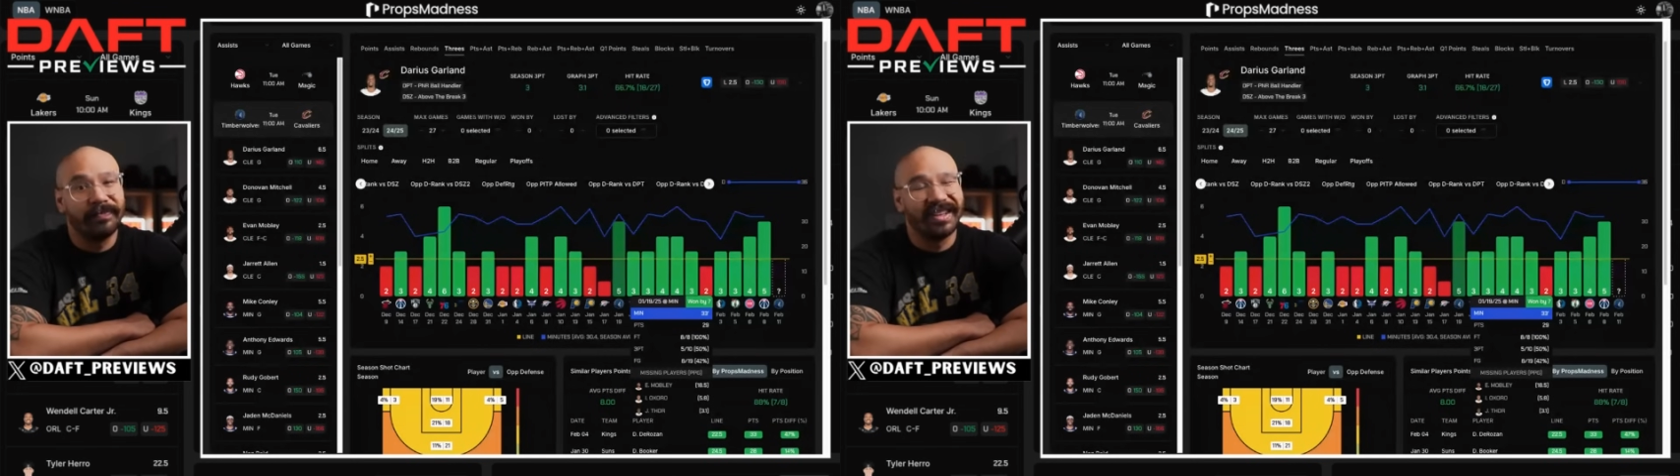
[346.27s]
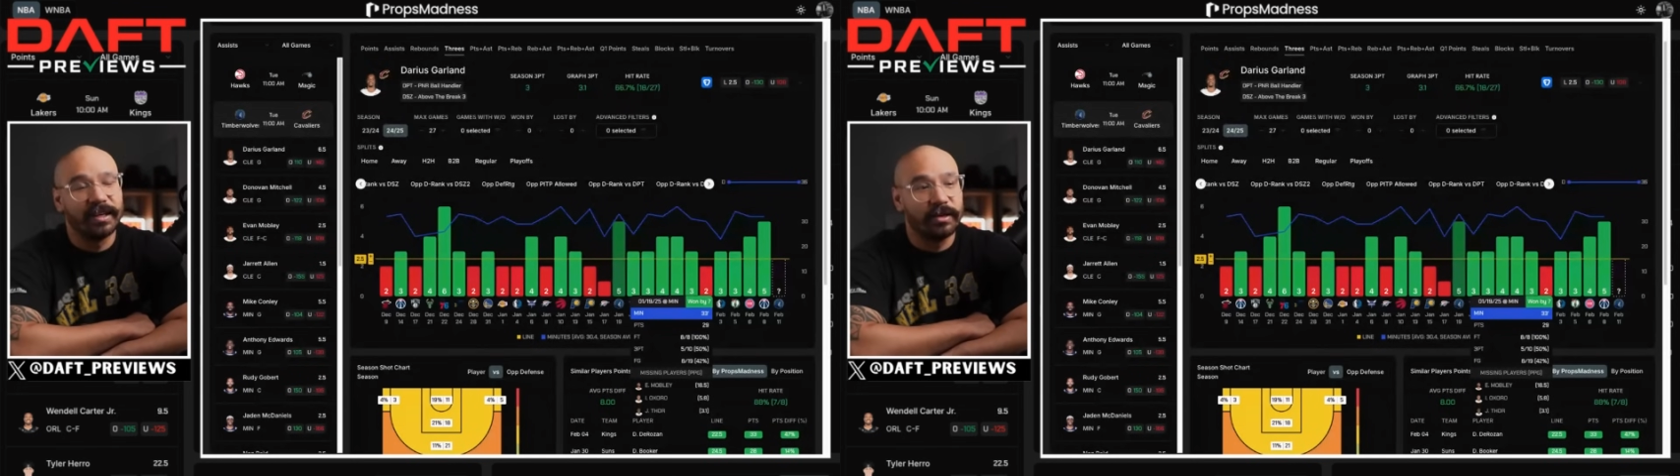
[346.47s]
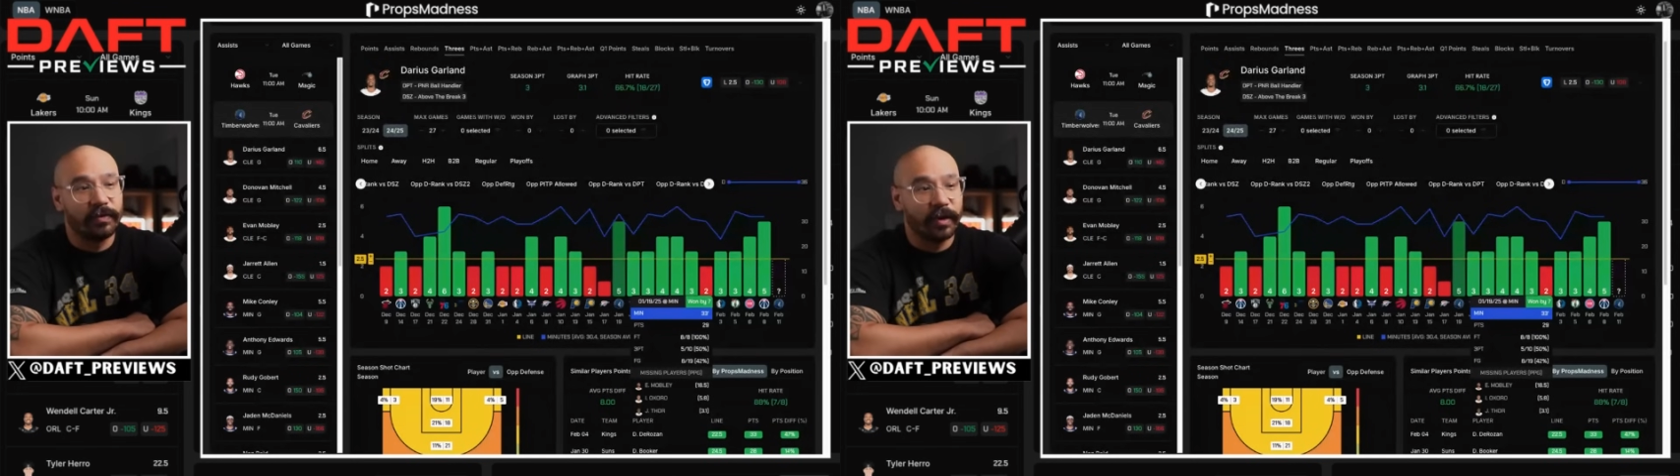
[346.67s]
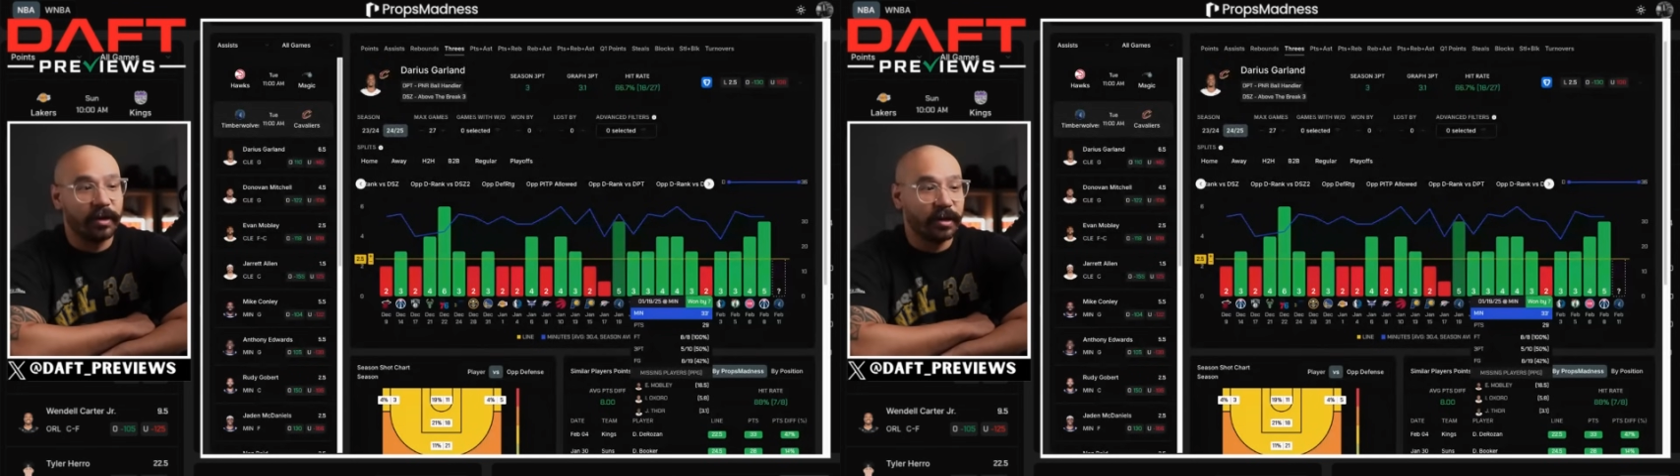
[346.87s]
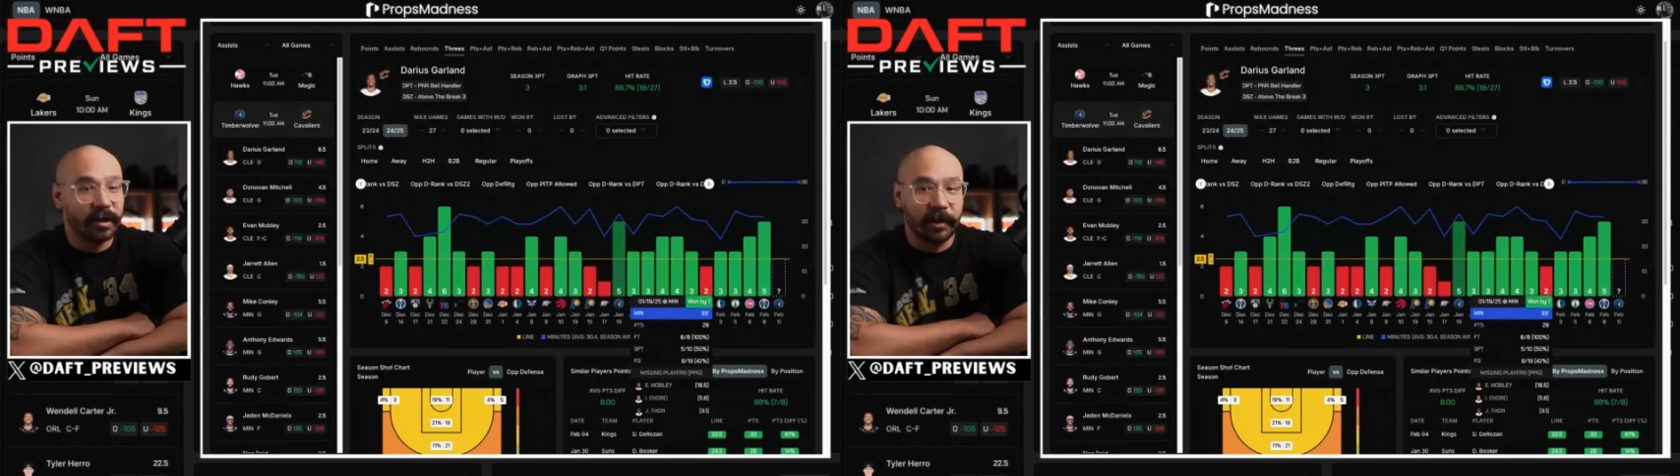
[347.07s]
he's
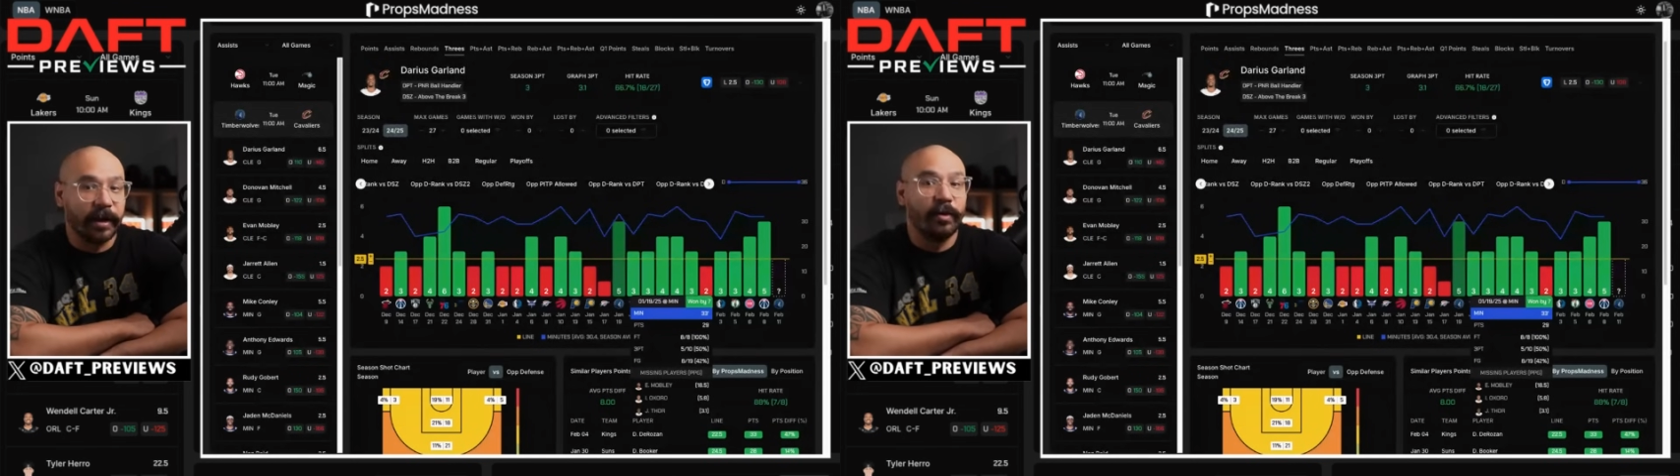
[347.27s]
defending elite